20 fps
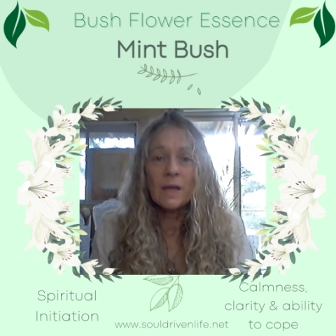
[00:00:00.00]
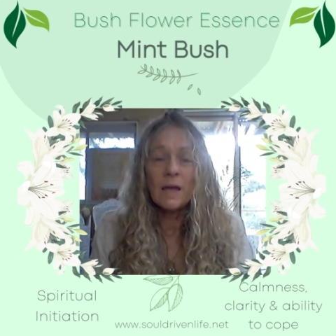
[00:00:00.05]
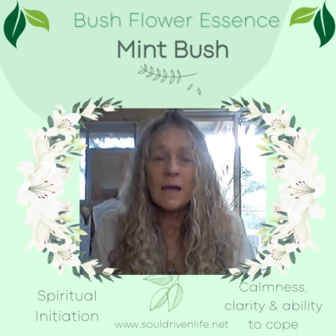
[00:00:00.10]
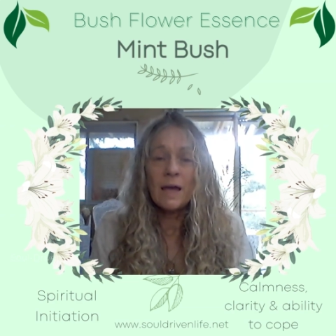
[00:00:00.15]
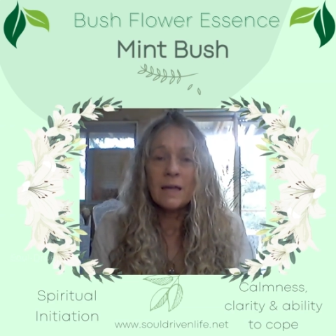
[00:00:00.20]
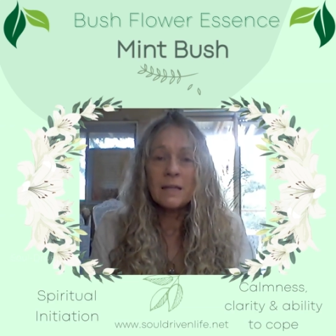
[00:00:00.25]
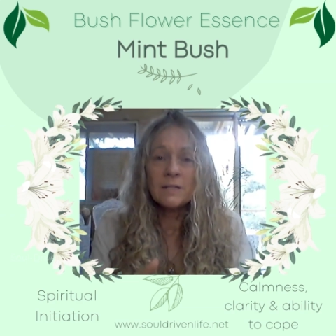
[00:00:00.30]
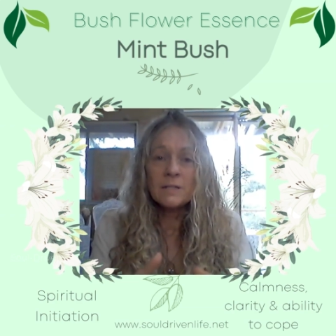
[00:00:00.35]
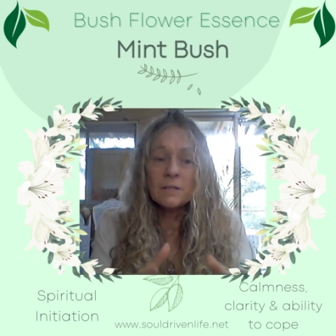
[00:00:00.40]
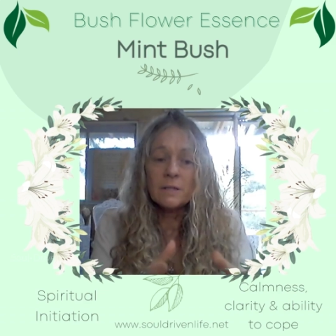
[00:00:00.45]

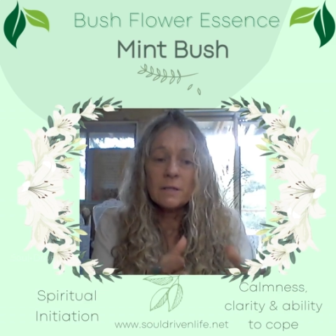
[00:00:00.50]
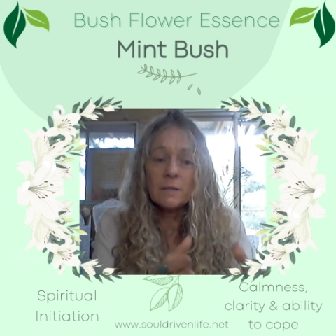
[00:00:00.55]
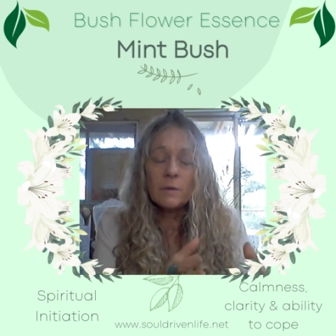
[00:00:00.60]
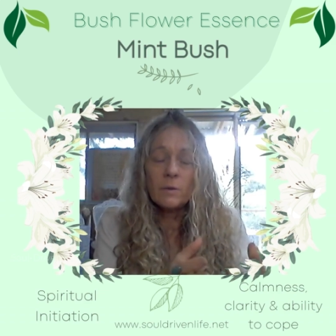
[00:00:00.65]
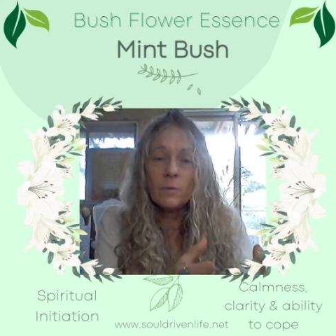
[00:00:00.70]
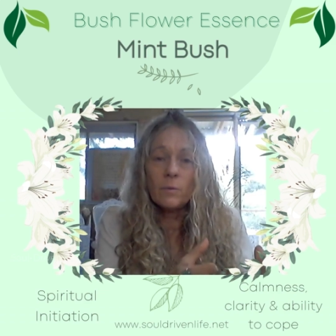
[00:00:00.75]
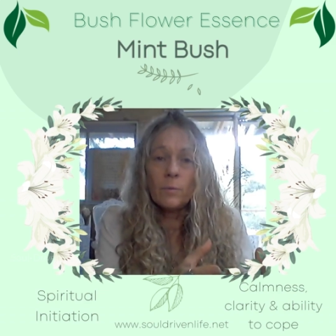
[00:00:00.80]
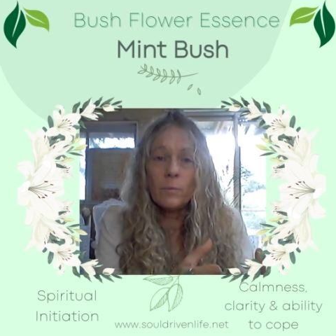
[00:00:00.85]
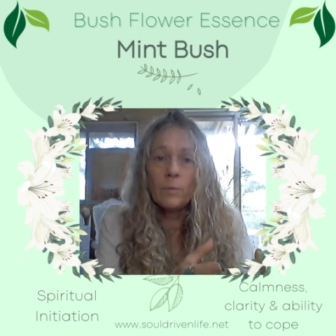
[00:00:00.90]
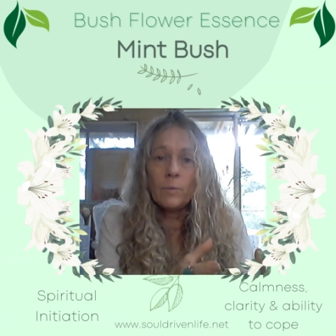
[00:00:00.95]
and
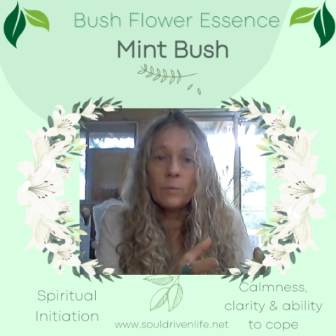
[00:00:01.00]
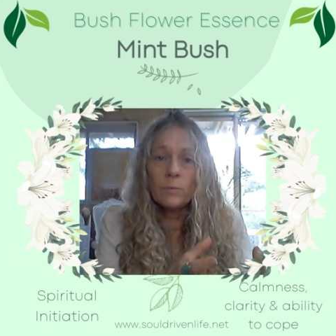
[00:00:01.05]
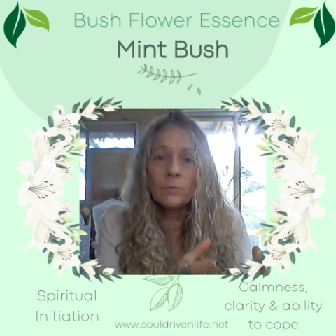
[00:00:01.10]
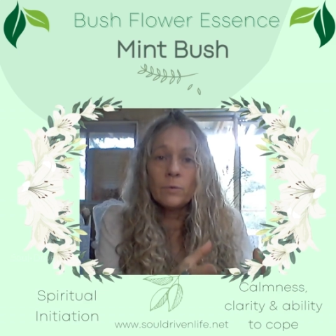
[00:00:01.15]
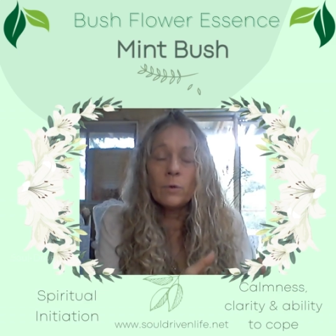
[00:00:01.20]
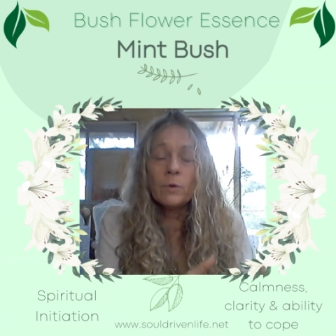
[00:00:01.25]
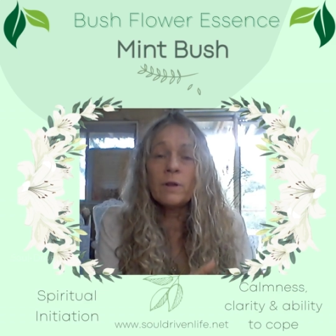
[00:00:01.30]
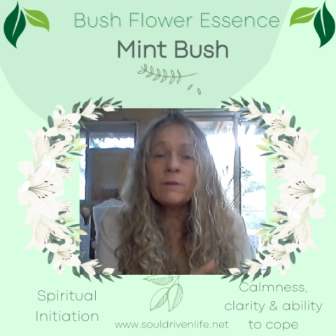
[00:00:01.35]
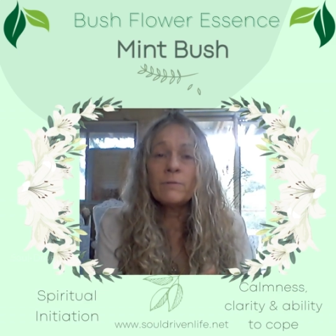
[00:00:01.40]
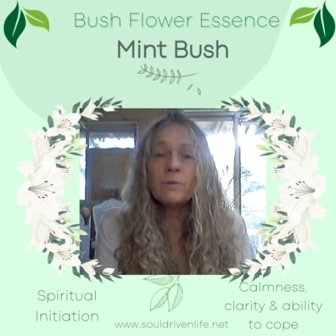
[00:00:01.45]

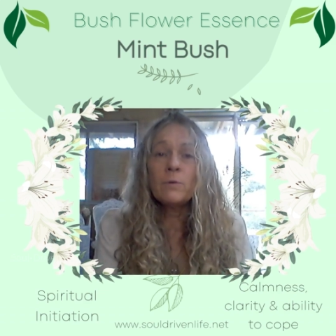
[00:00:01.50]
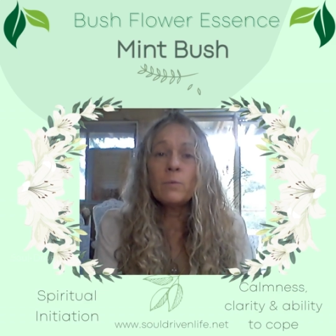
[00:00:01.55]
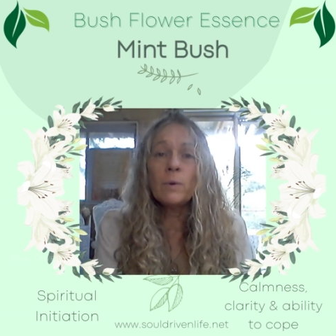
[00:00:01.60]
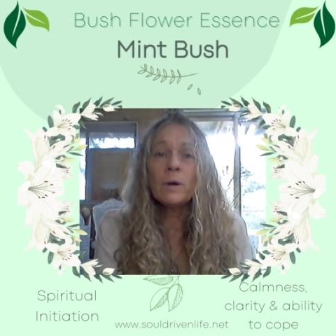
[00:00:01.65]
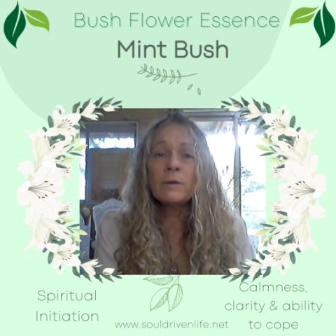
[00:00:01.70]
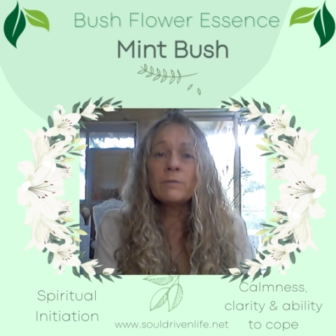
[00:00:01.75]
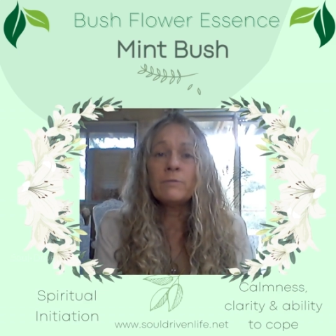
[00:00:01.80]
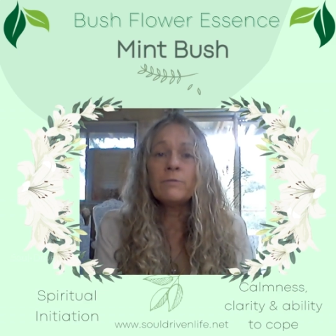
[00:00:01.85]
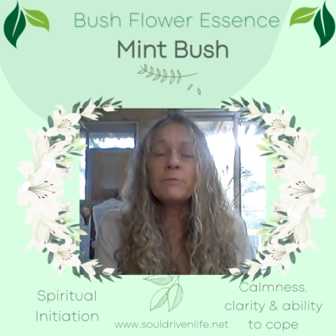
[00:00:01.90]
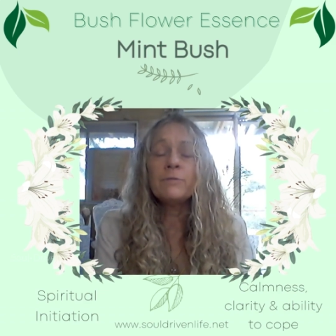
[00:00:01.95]
not
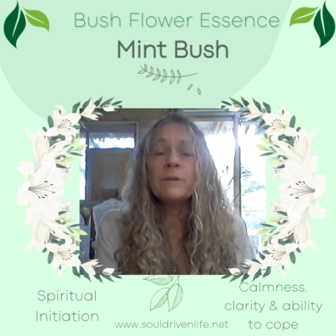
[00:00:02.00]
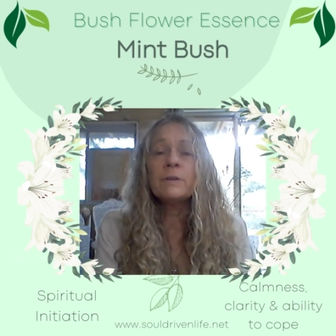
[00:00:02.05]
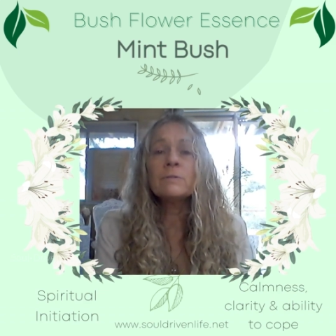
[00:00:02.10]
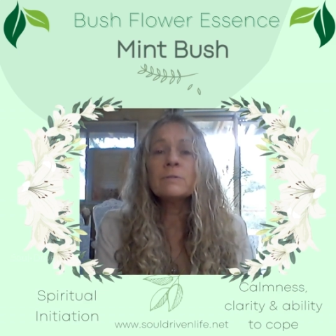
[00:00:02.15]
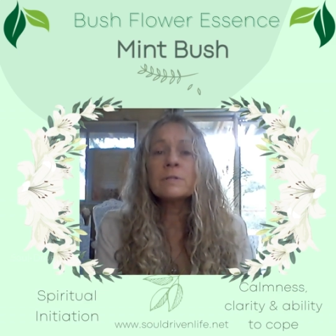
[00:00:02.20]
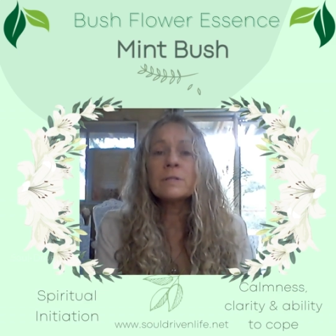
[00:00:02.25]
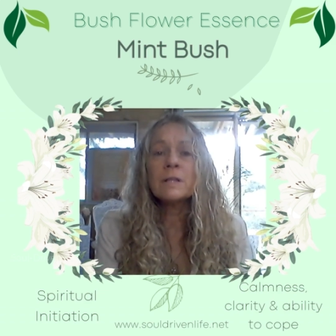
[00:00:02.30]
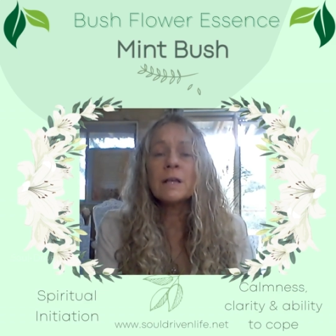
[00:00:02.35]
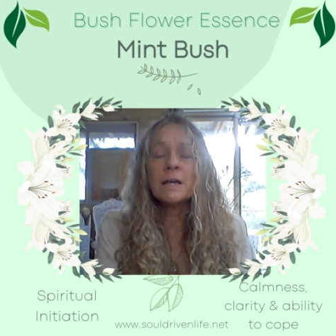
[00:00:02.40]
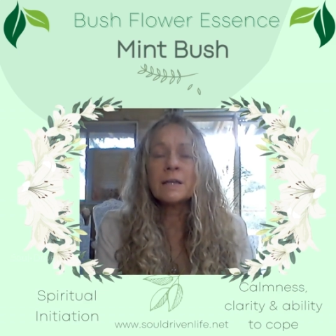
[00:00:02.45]
everyone
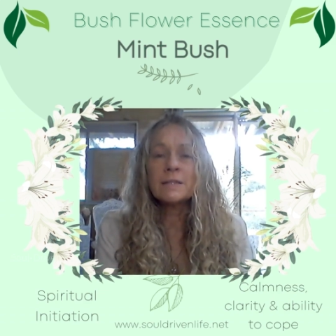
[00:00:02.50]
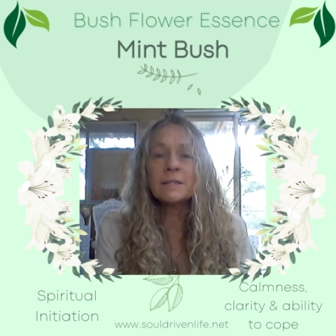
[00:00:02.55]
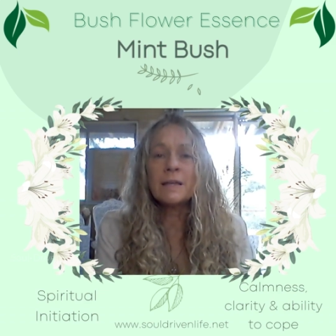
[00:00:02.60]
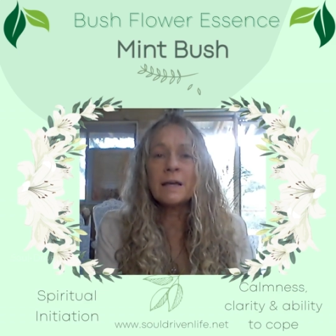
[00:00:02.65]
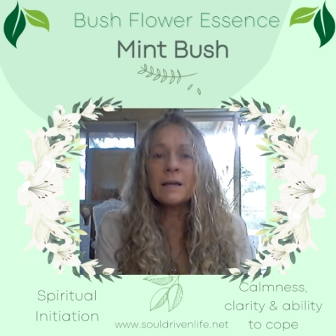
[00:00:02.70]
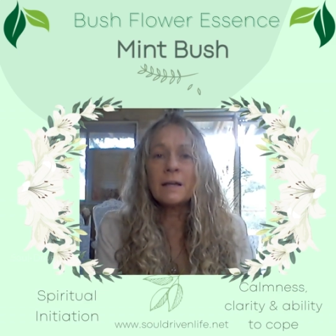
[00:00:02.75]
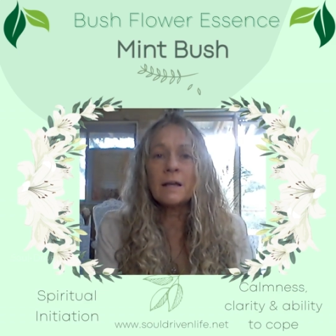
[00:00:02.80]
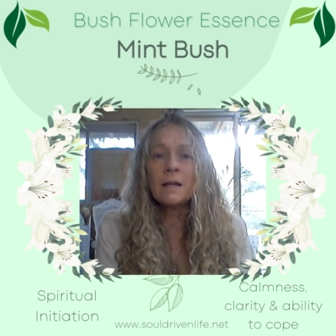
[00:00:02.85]
feels like that.